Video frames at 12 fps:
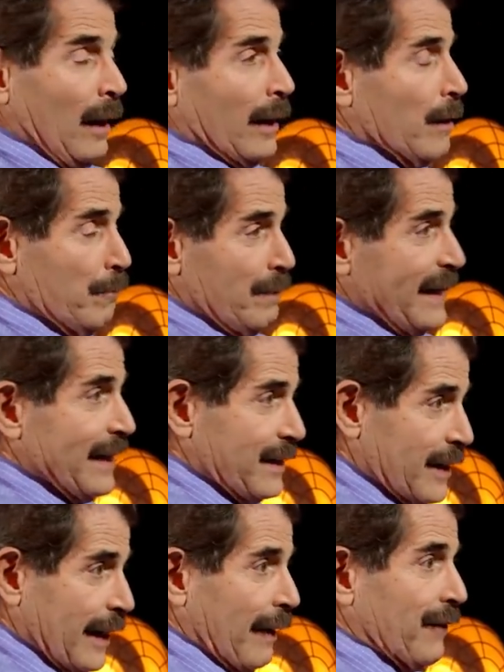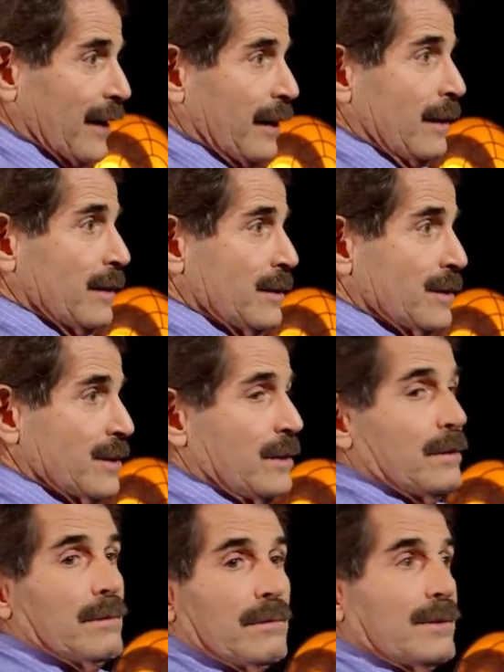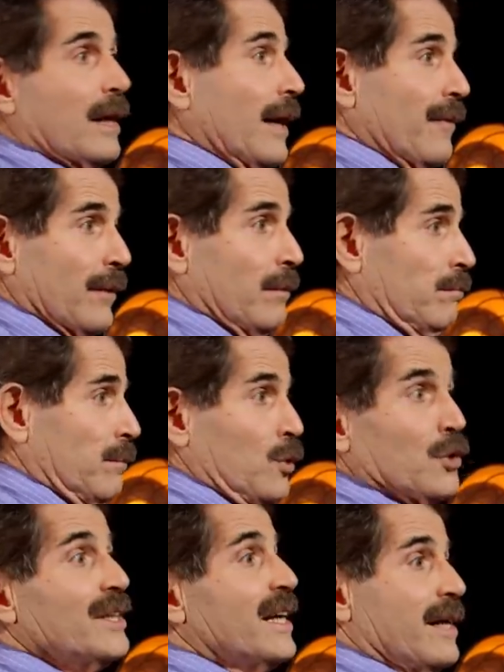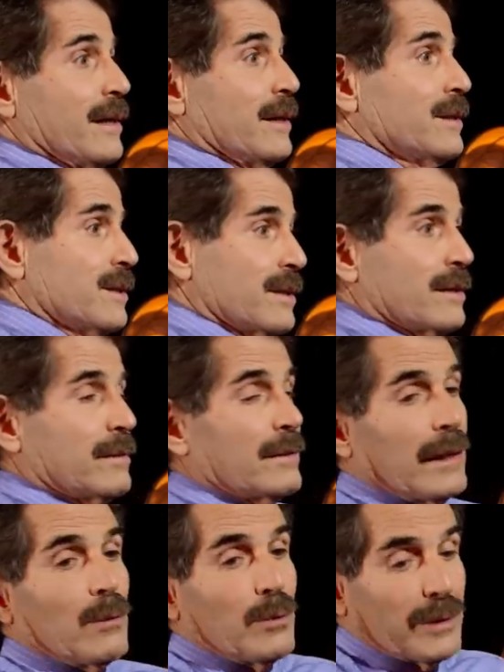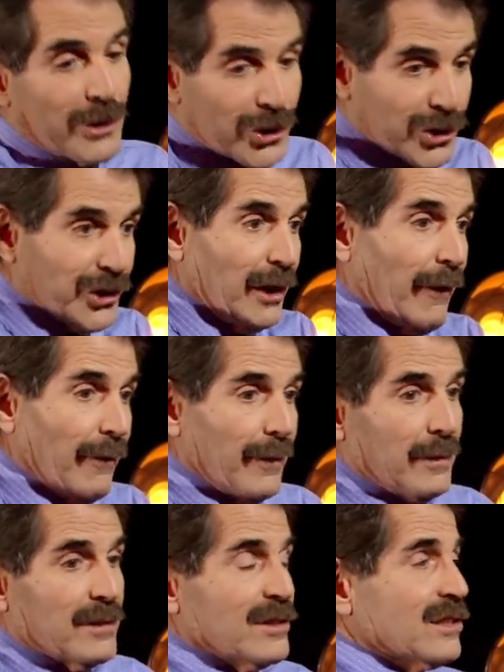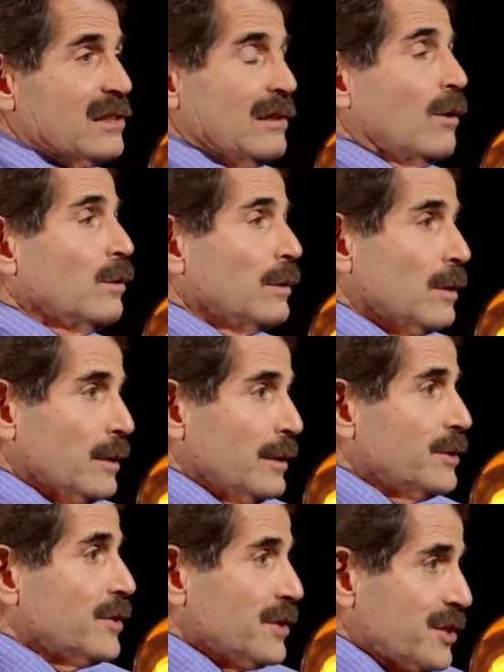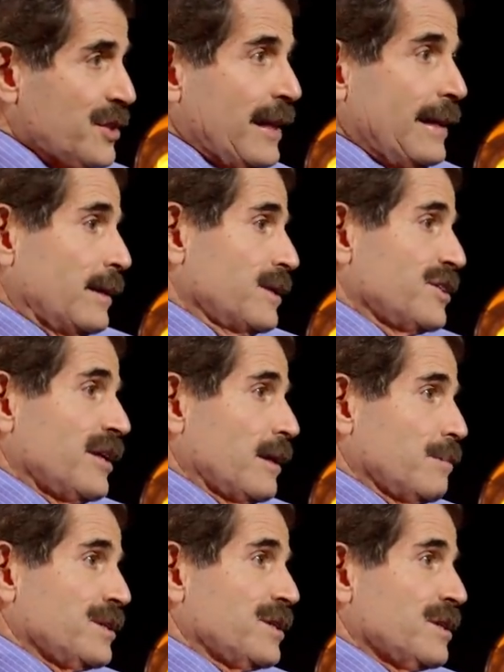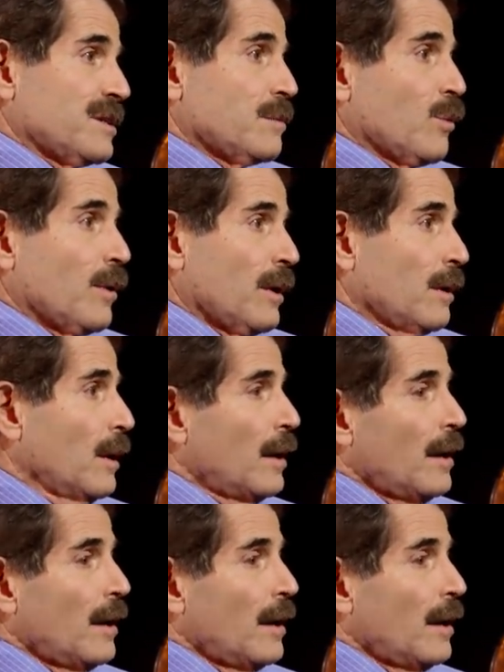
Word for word: compete to get the kids, you, to get the good kids. They would shun the slow learners. The state can set up a system where